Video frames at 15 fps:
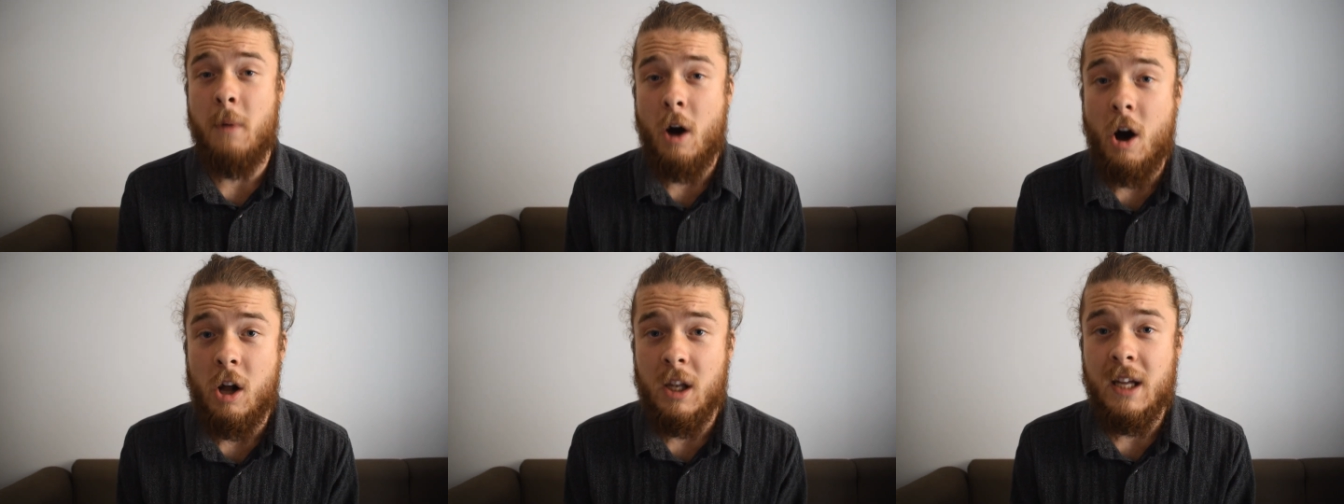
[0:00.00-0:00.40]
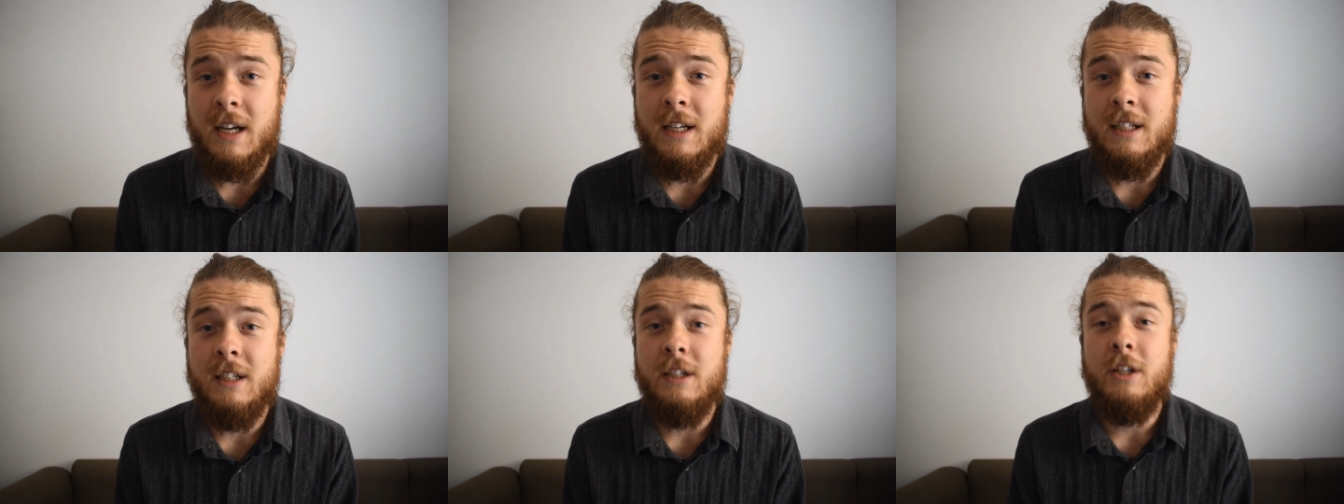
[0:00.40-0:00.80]

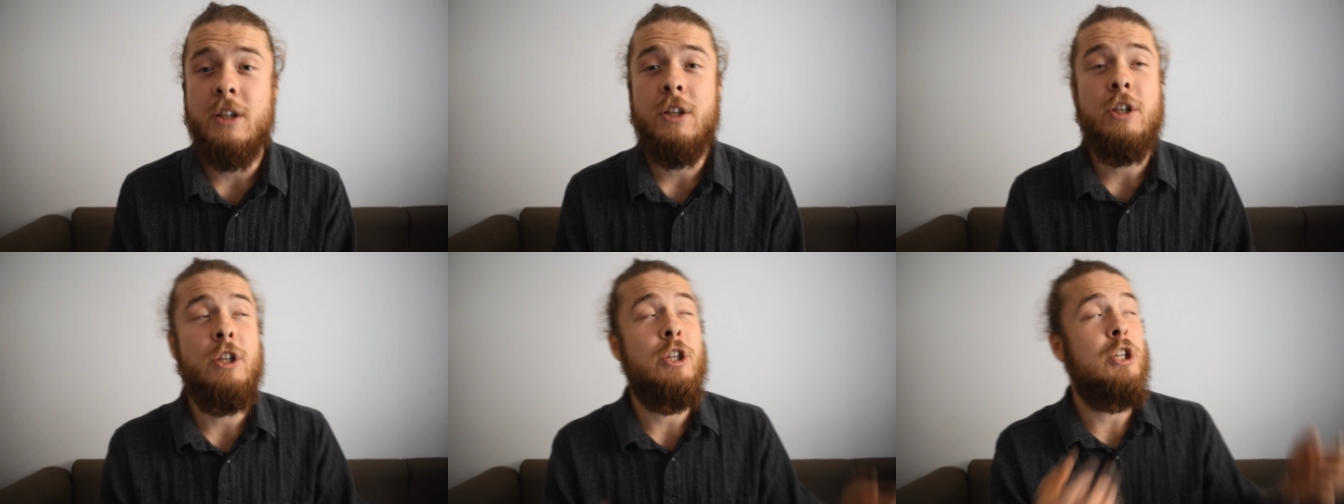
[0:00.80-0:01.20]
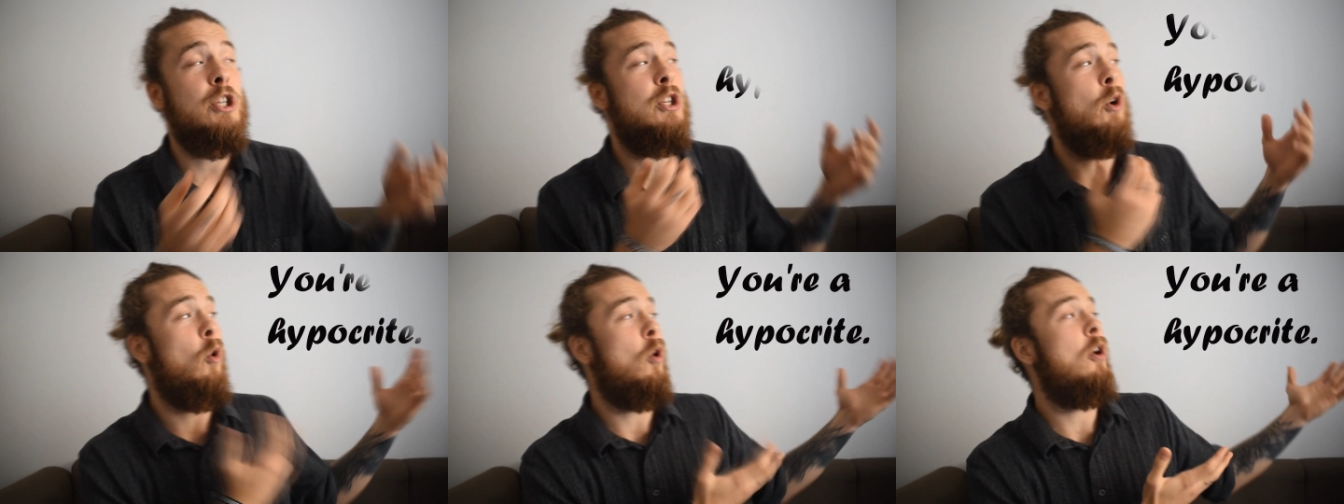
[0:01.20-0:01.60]
all,
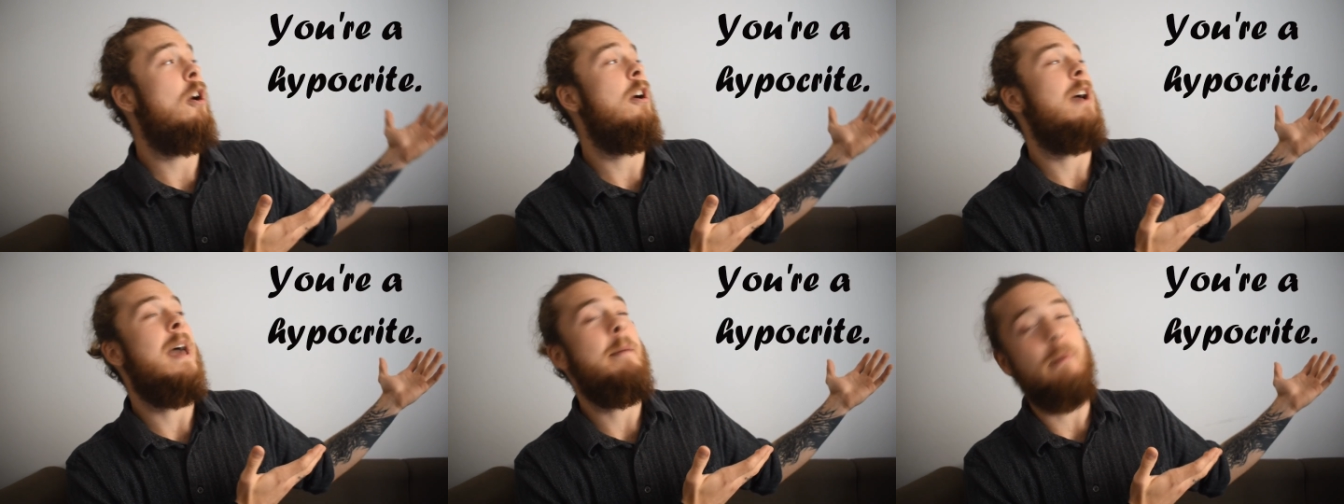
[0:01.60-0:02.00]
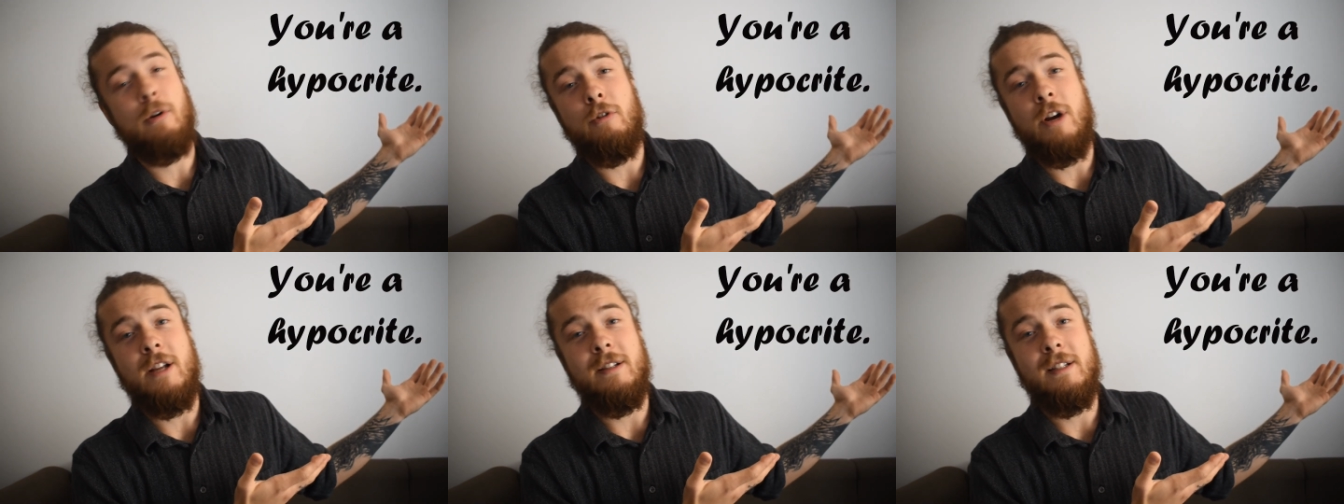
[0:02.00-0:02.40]
you're a
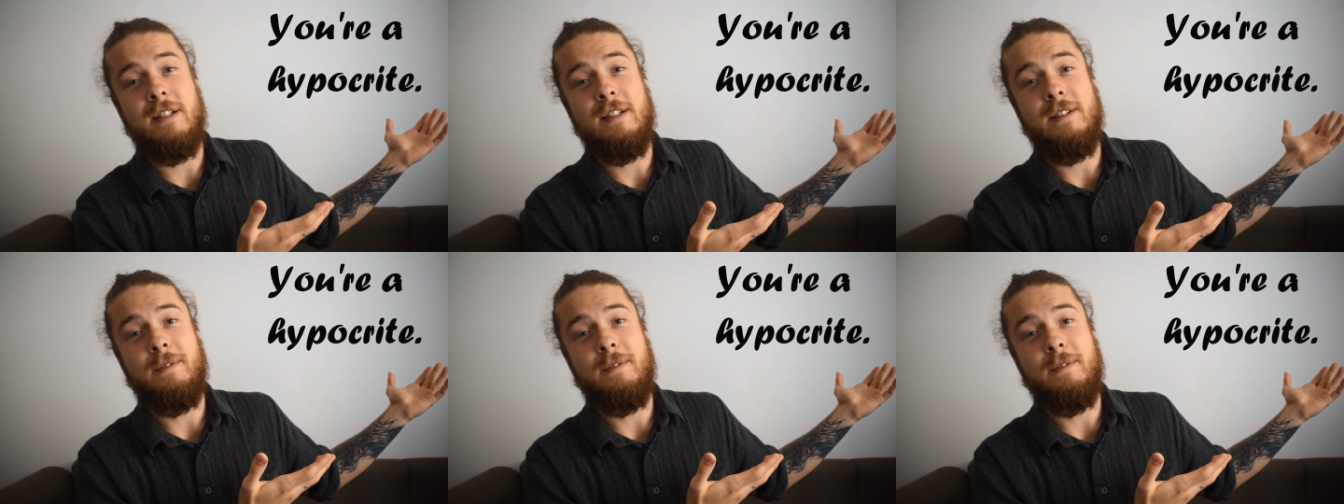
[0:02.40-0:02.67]
hypocrite.